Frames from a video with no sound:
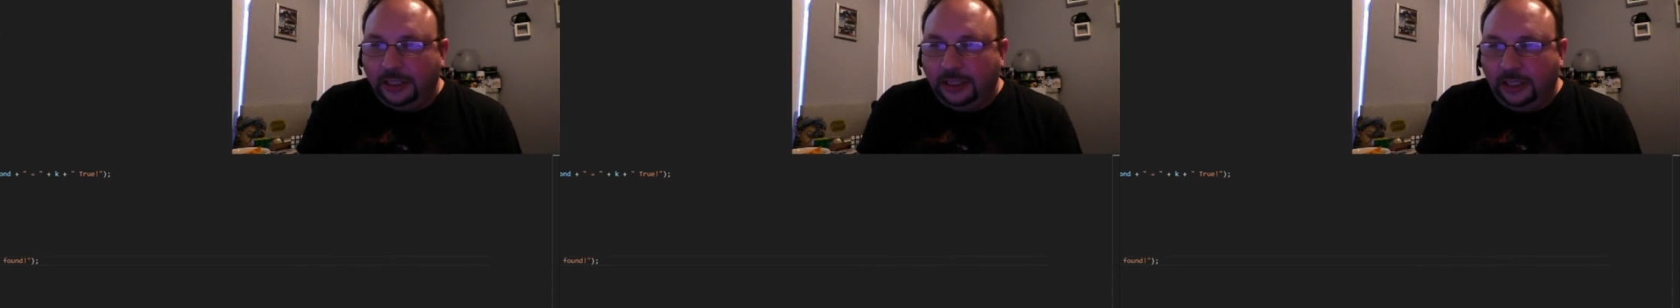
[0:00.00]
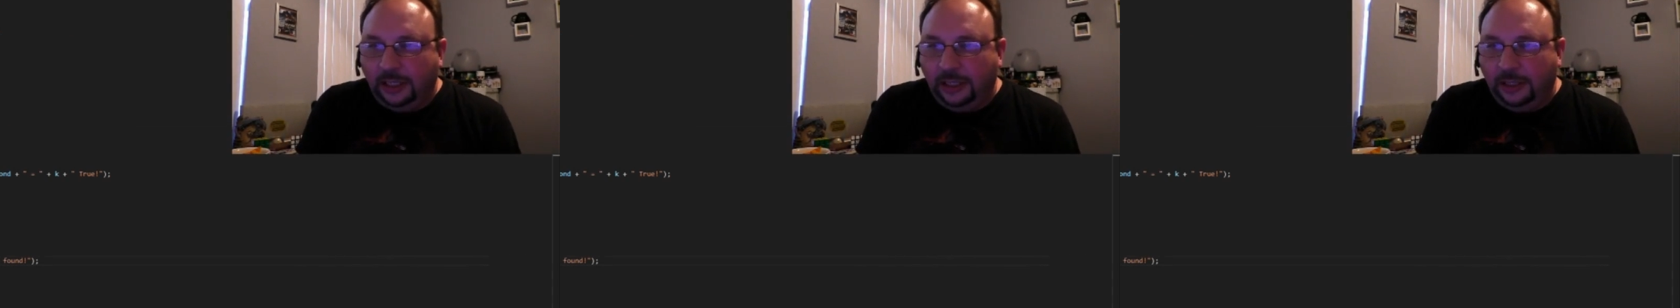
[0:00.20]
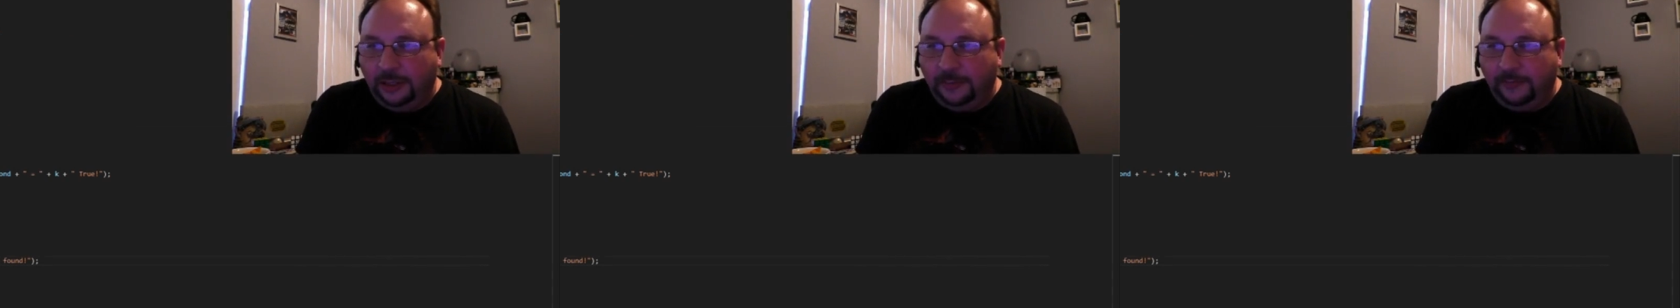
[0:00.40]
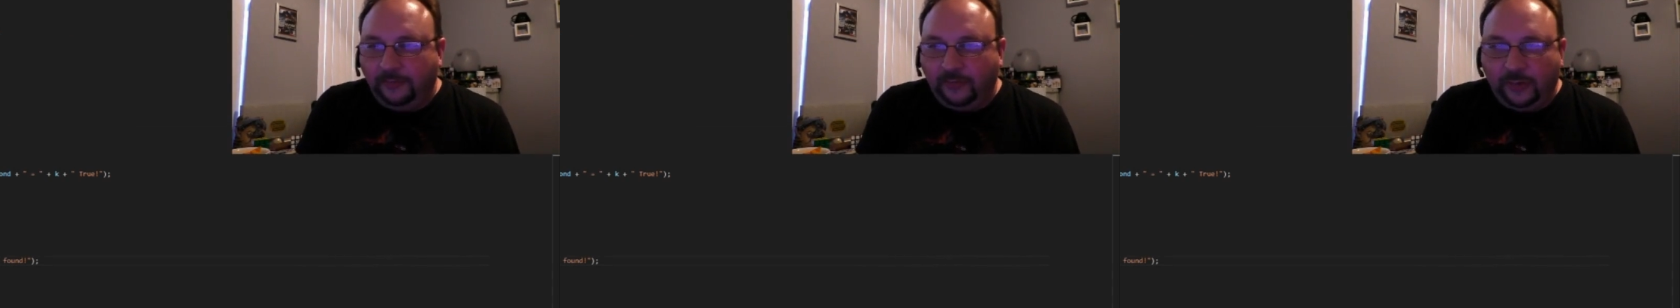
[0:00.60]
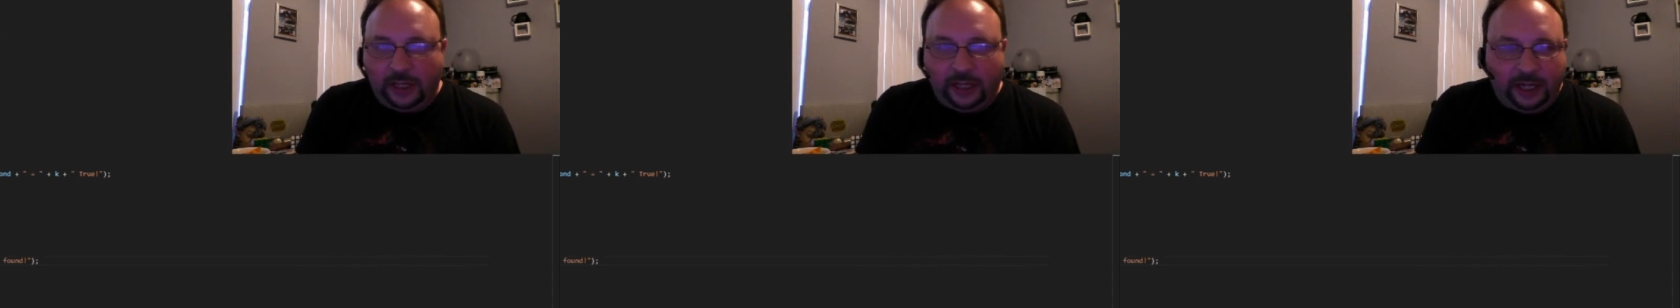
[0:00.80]
I
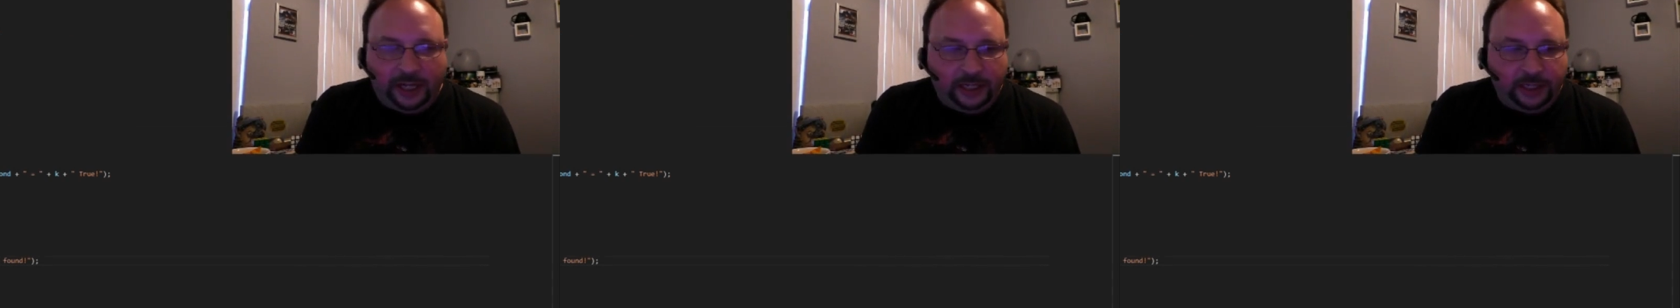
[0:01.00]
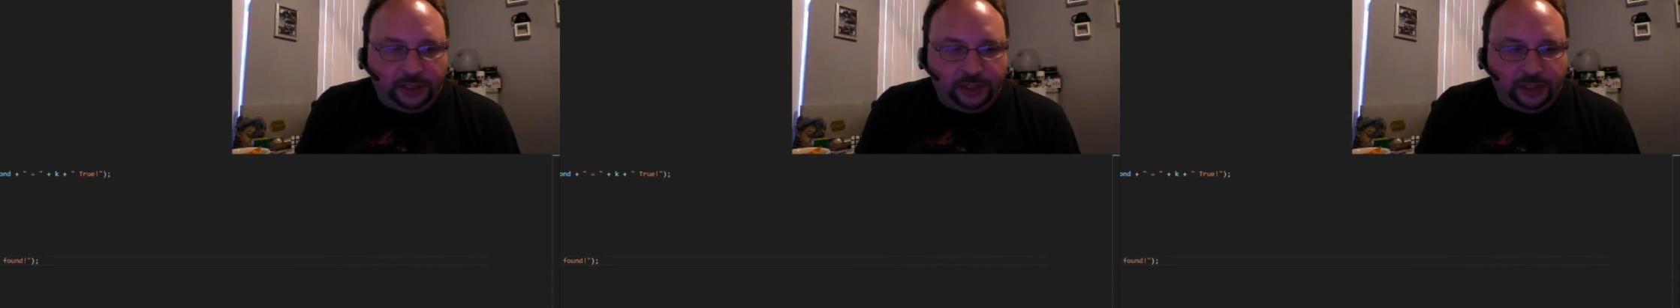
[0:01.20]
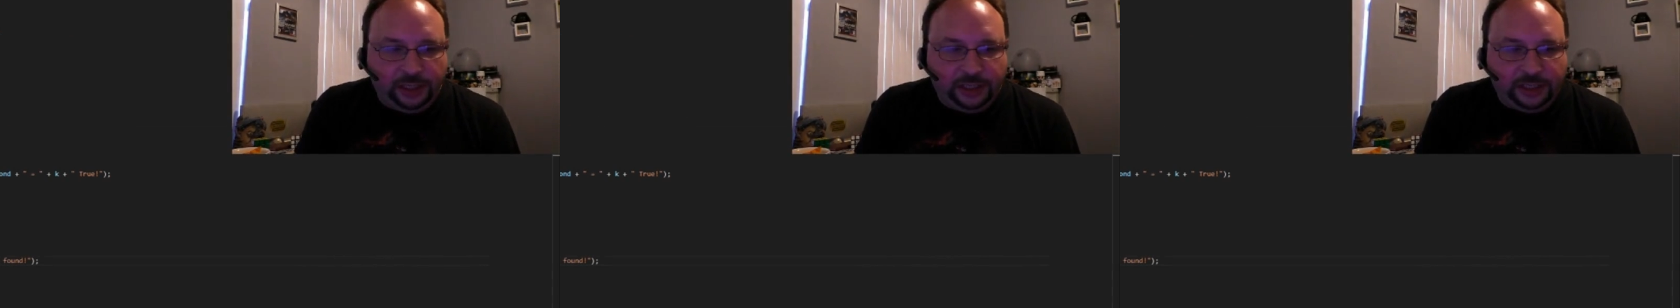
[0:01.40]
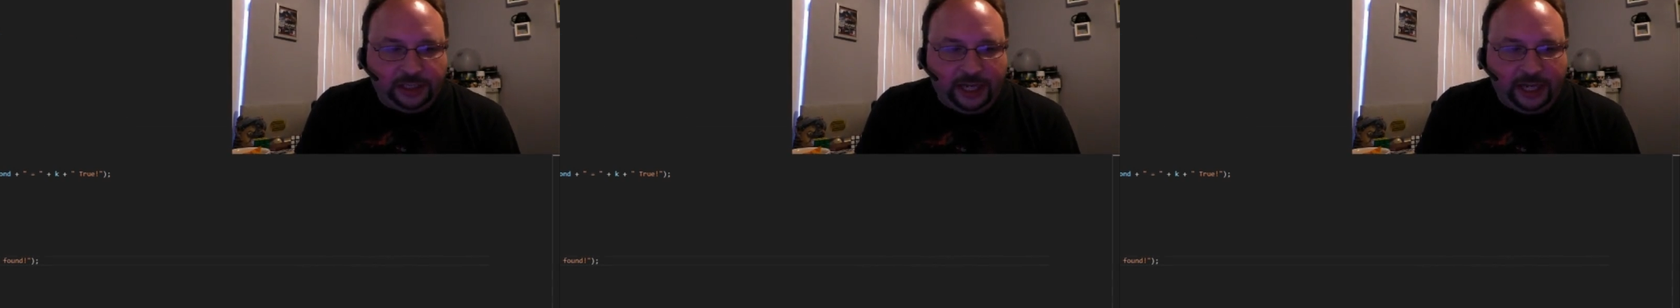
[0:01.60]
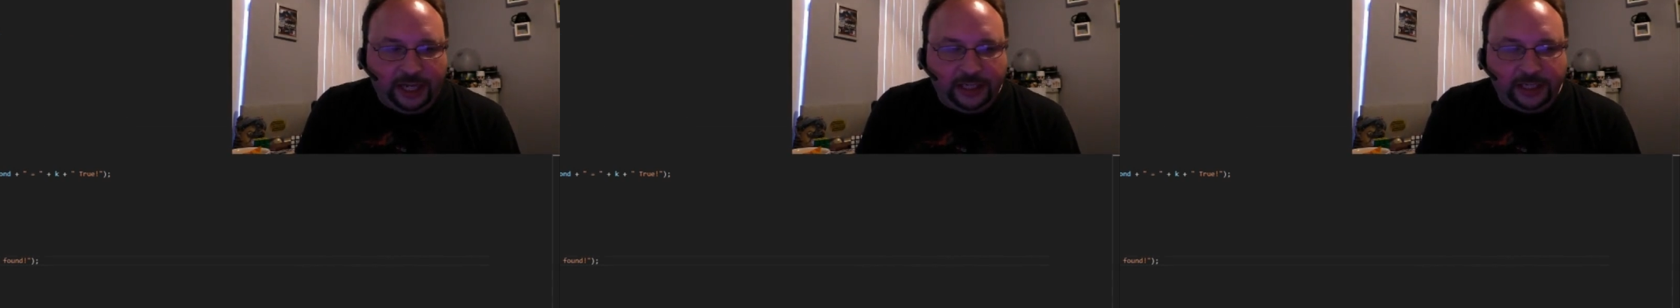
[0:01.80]
had just
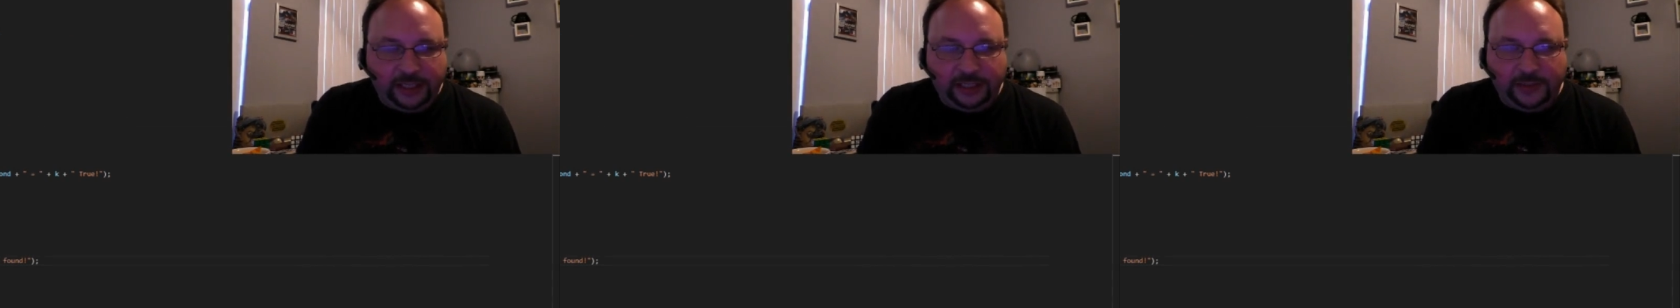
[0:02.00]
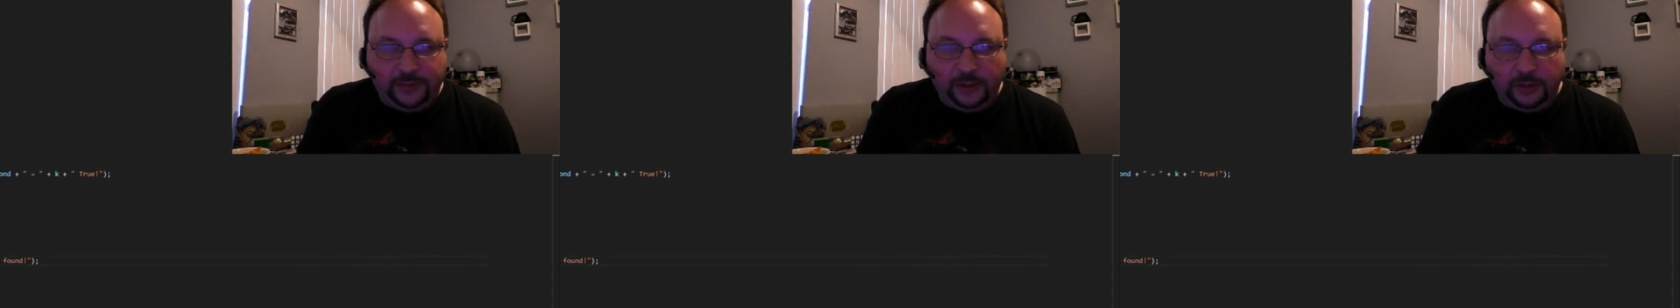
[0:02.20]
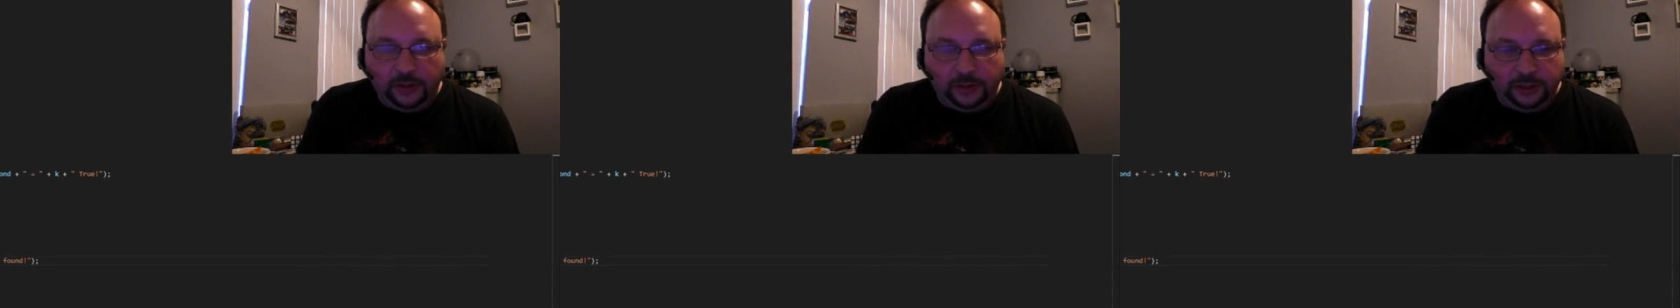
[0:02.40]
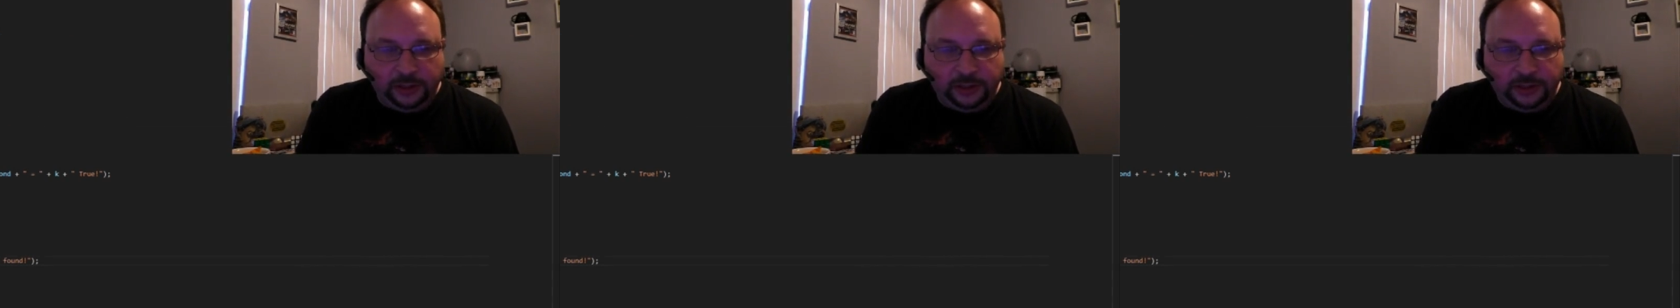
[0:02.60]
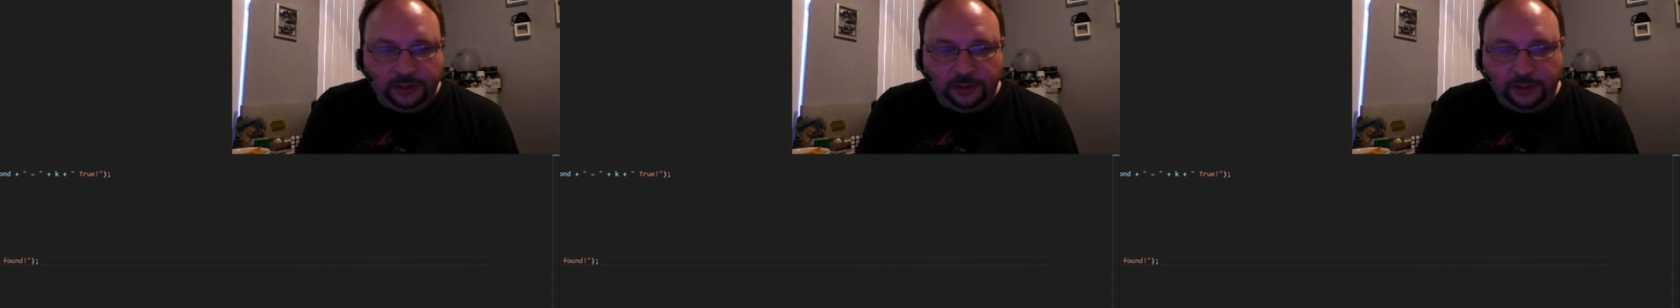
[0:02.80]
added a semicolon
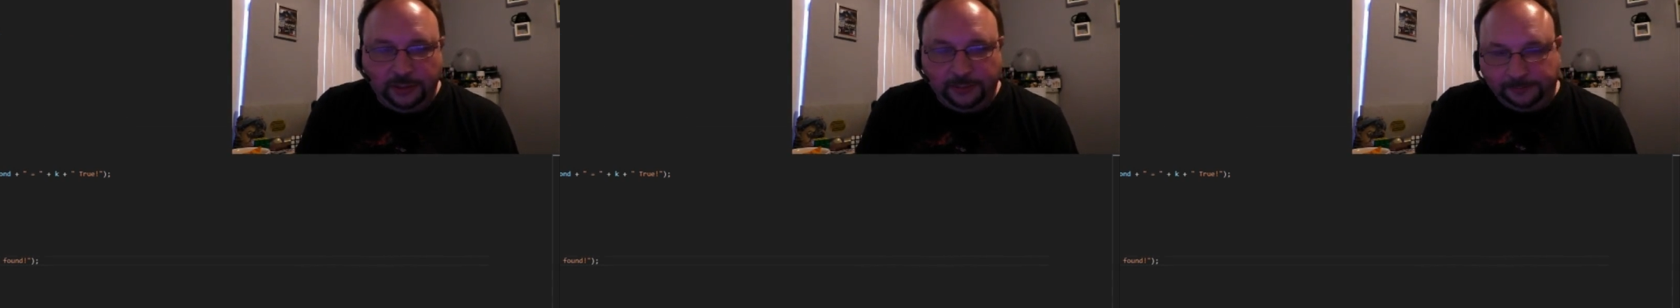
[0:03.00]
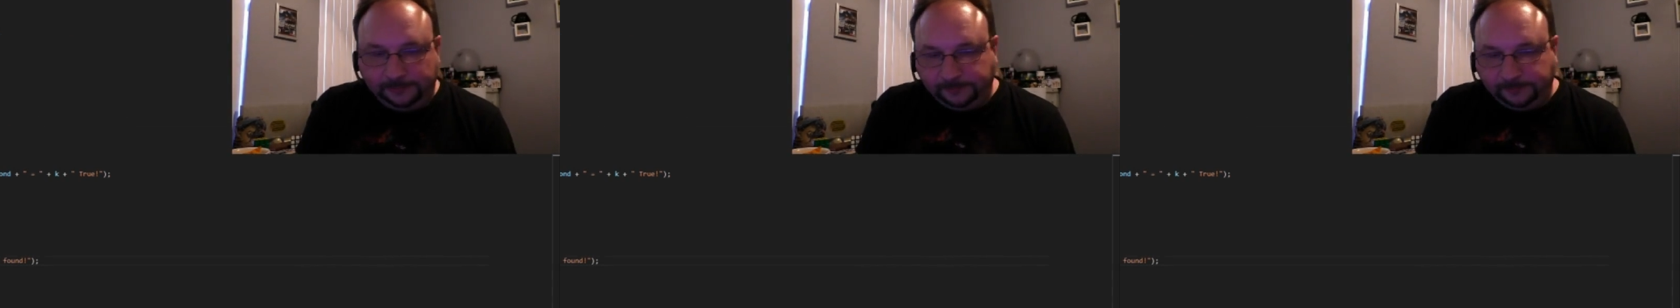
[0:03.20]
to it,